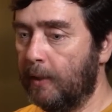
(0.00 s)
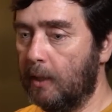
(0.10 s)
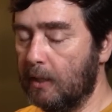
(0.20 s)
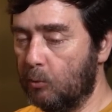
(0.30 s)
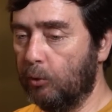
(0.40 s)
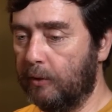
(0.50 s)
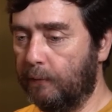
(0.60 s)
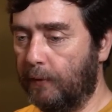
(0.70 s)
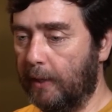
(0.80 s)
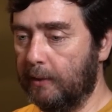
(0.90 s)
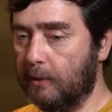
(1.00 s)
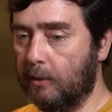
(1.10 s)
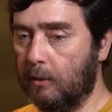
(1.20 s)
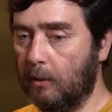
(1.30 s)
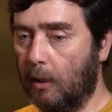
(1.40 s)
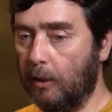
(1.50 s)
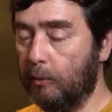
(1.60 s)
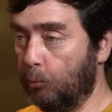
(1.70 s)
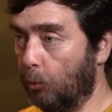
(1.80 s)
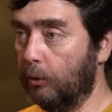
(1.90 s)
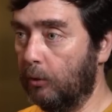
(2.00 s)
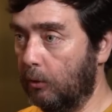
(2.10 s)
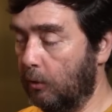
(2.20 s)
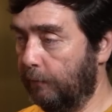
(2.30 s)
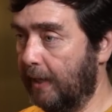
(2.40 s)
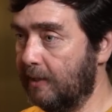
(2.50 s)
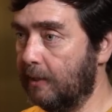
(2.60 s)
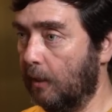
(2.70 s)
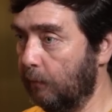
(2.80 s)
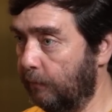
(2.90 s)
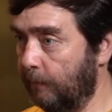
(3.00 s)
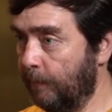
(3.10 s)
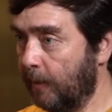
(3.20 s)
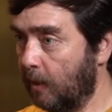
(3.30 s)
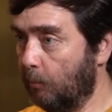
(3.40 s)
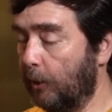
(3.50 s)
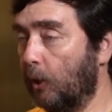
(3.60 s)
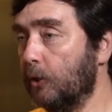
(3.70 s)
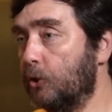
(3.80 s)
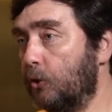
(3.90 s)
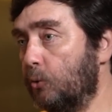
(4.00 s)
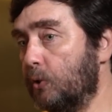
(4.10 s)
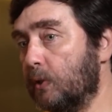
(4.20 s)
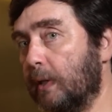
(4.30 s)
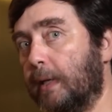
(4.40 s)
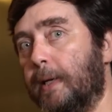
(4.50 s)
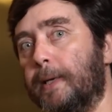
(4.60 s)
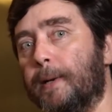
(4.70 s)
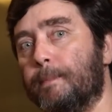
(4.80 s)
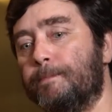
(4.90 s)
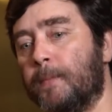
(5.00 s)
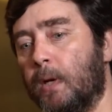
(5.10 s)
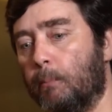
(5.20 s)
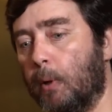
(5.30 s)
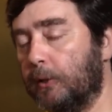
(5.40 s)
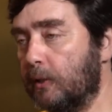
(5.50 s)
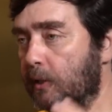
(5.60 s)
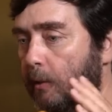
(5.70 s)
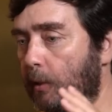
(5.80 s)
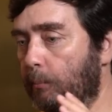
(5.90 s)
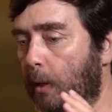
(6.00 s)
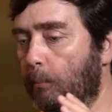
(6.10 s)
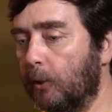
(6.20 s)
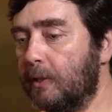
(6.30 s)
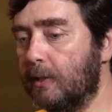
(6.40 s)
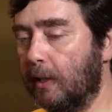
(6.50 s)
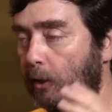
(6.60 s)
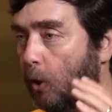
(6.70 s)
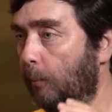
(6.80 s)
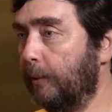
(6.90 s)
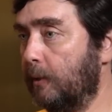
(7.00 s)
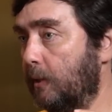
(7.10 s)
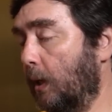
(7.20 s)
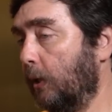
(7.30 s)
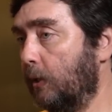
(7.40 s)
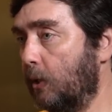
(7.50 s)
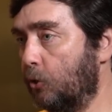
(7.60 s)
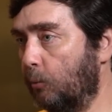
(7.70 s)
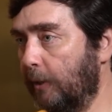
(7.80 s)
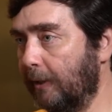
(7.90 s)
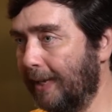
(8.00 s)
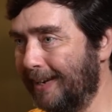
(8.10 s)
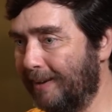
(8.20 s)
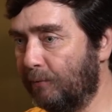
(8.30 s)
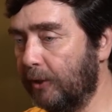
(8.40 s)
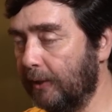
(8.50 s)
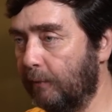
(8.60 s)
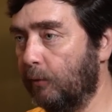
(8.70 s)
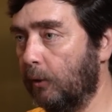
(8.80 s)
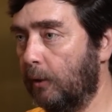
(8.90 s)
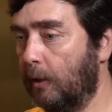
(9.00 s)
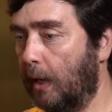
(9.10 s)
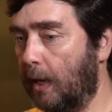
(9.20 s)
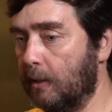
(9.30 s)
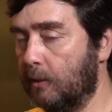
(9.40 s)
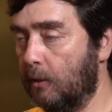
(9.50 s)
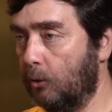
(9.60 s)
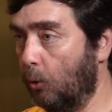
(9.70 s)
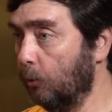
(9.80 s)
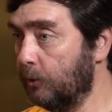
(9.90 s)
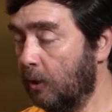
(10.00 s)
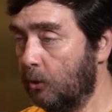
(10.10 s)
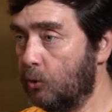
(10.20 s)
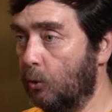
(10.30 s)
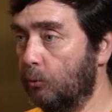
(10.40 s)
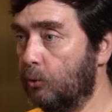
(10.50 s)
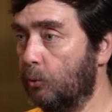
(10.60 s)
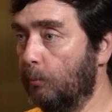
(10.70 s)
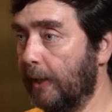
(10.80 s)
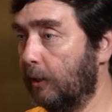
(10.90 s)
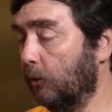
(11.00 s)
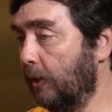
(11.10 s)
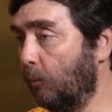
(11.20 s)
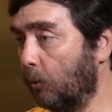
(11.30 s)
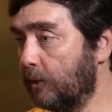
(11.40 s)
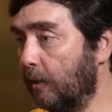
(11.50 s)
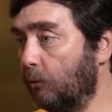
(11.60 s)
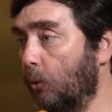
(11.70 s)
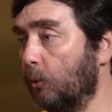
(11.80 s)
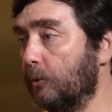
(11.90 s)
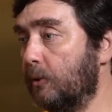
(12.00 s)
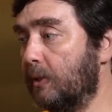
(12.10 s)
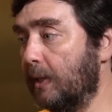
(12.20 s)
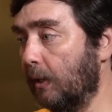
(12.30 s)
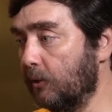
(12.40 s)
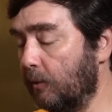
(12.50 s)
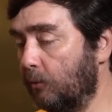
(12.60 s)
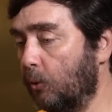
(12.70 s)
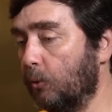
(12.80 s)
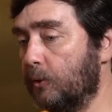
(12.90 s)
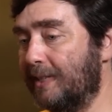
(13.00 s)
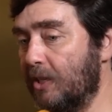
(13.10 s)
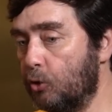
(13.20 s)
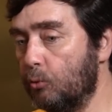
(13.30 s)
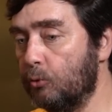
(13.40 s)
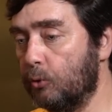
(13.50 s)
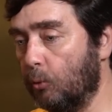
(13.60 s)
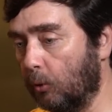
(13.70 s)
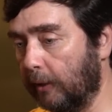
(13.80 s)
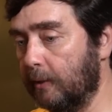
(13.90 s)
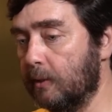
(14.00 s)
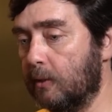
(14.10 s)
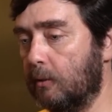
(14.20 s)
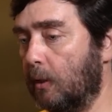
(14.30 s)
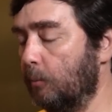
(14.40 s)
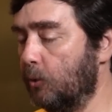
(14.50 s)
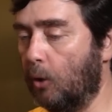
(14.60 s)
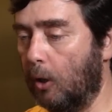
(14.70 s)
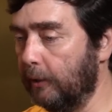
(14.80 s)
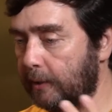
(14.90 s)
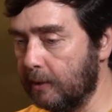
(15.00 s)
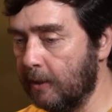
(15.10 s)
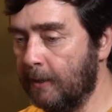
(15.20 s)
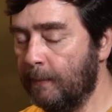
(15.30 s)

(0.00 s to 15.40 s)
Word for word: is what defines the border of a self. Now, biology uses like a multi-scale competency architecture, meaning that every level has goals. So molecular networks have goals, cells have goals, tissues, organs, colonies,